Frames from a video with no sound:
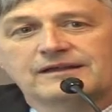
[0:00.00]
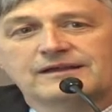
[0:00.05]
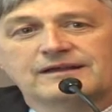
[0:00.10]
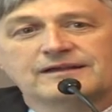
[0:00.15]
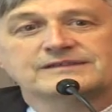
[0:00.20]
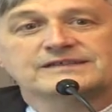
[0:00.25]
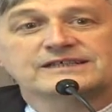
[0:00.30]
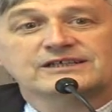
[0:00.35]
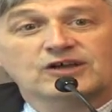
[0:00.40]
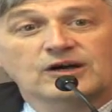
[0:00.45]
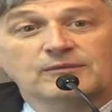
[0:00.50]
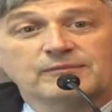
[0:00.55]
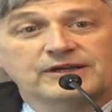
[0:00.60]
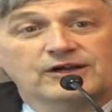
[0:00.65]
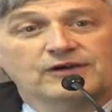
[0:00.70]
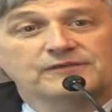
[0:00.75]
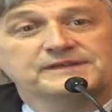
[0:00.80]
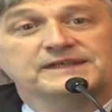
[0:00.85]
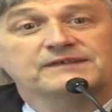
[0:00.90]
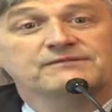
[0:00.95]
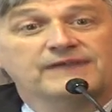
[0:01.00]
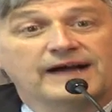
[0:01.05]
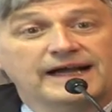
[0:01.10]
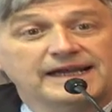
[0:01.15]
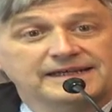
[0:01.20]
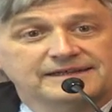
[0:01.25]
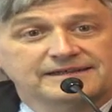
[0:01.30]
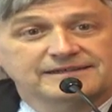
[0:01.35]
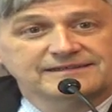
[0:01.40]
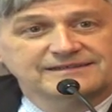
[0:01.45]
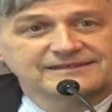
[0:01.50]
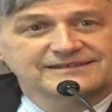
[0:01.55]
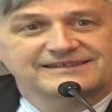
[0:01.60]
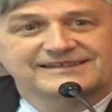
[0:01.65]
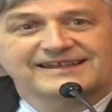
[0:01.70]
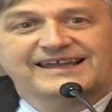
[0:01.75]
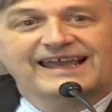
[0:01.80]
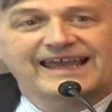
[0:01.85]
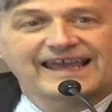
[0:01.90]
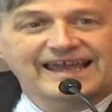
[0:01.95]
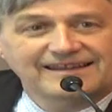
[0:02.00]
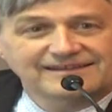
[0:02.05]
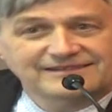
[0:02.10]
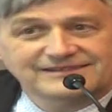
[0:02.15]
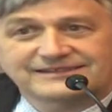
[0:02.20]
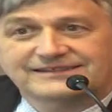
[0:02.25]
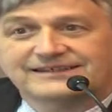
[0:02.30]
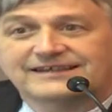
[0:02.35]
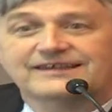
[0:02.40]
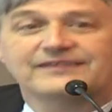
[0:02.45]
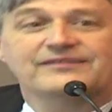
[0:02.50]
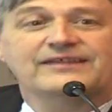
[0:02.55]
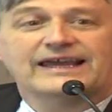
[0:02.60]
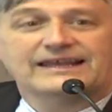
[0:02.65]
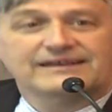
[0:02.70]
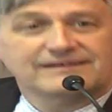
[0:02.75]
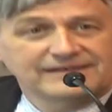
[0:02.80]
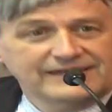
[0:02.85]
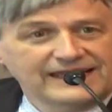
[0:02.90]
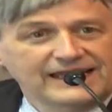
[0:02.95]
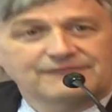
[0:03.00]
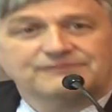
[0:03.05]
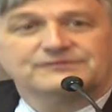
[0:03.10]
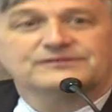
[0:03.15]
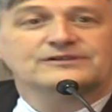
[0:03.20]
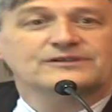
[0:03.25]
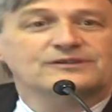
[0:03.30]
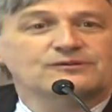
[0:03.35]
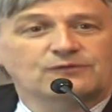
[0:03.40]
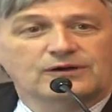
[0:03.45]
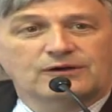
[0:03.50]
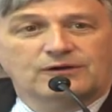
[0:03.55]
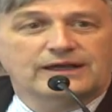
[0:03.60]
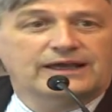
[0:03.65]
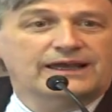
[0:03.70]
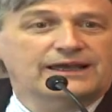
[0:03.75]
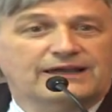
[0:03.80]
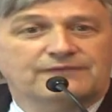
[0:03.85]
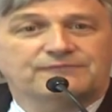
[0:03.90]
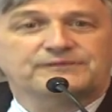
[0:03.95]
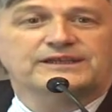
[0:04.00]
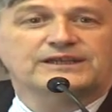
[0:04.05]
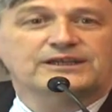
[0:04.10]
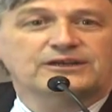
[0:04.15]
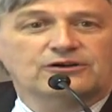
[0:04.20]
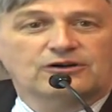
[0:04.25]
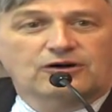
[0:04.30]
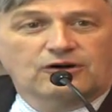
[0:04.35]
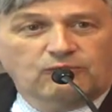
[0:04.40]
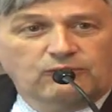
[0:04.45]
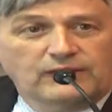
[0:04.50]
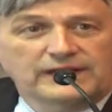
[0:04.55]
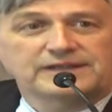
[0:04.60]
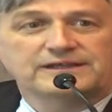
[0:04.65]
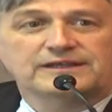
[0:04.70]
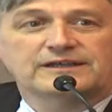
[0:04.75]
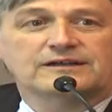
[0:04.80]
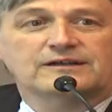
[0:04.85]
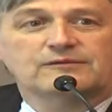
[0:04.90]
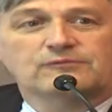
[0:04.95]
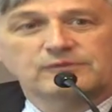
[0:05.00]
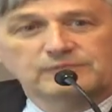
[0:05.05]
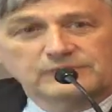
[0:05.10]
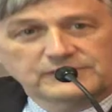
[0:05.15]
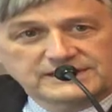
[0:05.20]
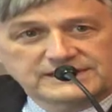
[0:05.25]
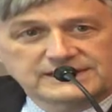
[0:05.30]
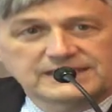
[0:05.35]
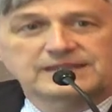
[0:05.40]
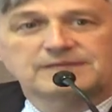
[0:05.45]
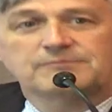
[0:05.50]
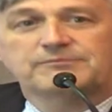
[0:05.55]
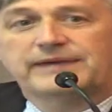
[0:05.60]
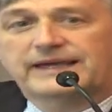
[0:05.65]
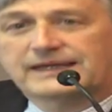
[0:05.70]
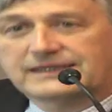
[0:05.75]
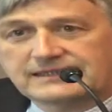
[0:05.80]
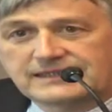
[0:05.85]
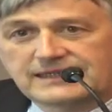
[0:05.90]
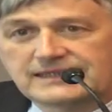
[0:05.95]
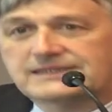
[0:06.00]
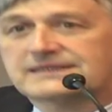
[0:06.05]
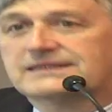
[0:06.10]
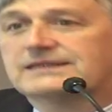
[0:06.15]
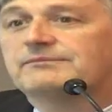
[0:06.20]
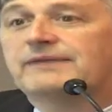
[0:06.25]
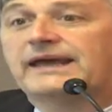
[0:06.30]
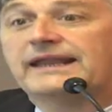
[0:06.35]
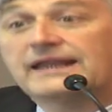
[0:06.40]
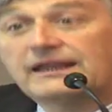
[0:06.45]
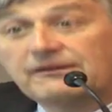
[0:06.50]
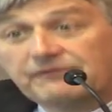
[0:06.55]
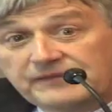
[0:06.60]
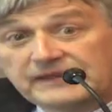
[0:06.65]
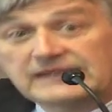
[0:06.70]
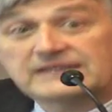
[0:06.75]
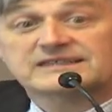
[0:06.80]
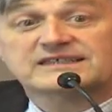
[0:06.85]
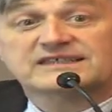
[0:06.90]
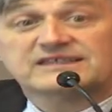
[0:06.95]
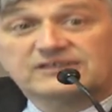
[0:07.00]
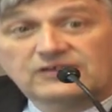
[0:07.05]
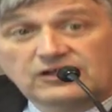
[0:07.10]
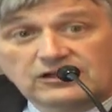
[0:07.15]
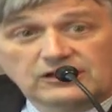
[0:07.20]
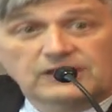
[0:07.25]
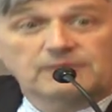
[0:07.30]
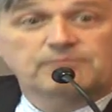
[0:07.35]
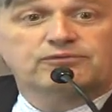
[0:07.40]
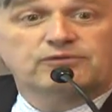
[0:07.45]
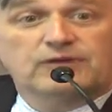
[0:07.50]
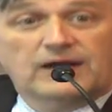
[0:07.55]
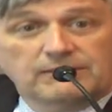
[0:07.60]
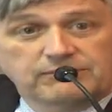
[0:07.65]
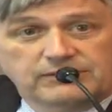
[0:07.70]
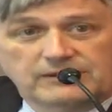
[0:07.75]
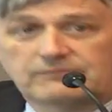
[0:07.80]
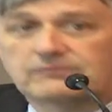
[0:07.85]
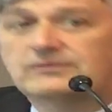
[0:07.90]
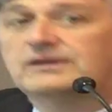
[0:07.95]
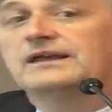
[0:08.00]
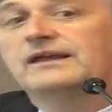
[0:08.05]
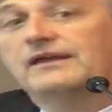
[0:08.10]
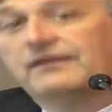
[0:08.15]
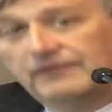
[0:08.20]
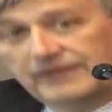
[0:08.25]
sie kommen auf die Weide, and then after half a year or 1 year, we would see them back, test them, and if it's still a problem,